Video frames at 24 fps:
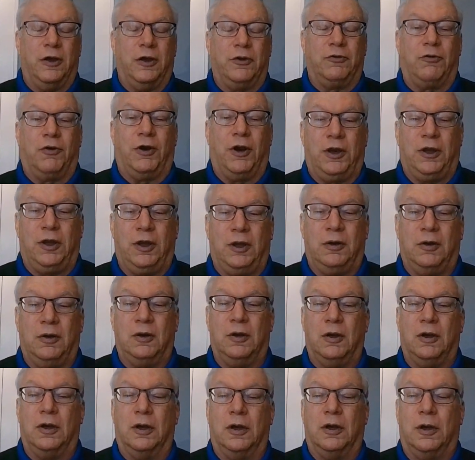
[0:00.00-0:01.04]
training
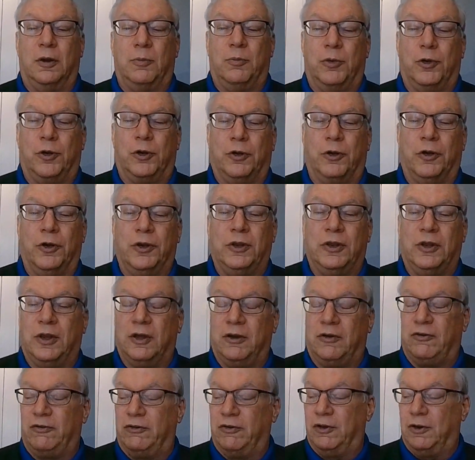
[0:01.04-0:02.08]
booklet
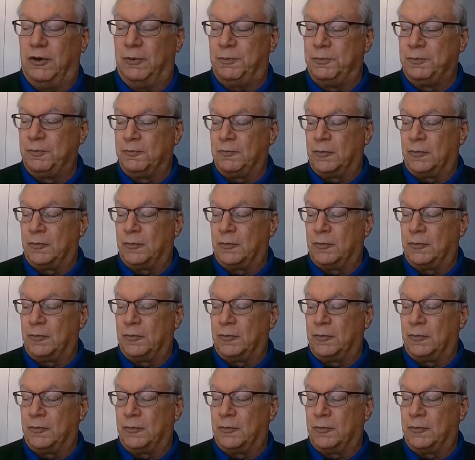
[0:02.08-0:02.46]
that